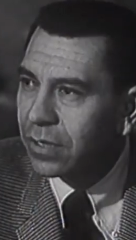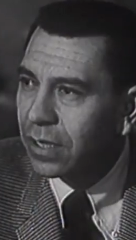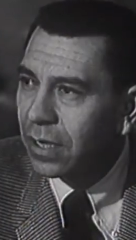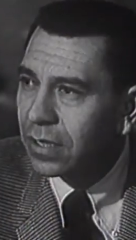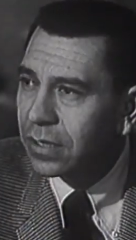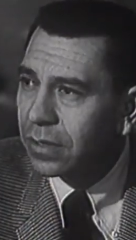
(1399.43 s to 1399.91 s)

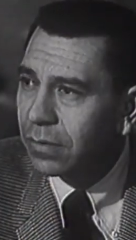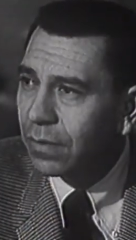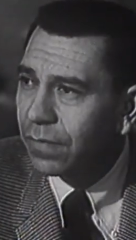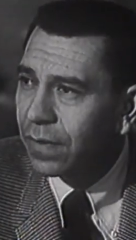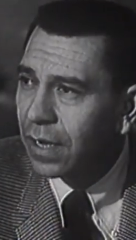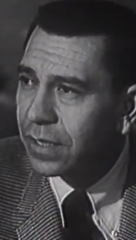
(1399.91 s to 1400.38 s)
should listen to her,
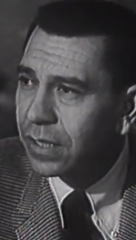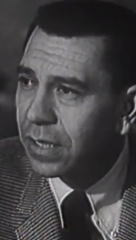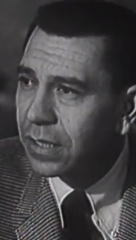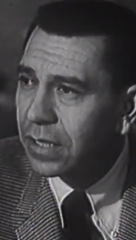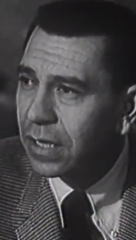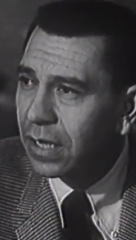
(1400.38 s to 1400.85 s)
fella. She
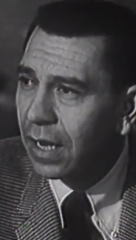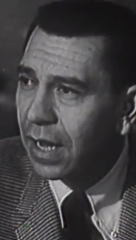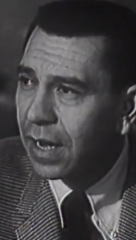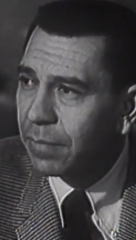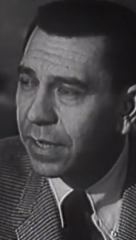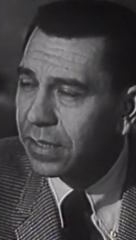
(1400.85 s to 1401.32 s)
could tell you a
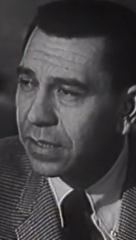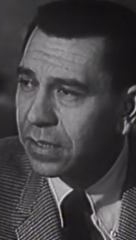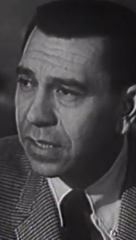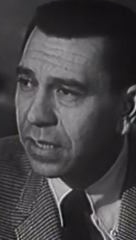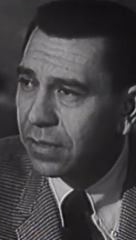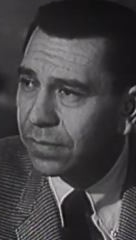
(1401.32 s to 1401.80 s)
lot about
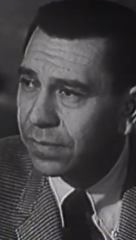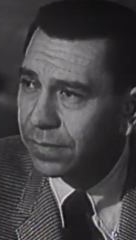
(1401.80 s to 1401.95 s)
yourself.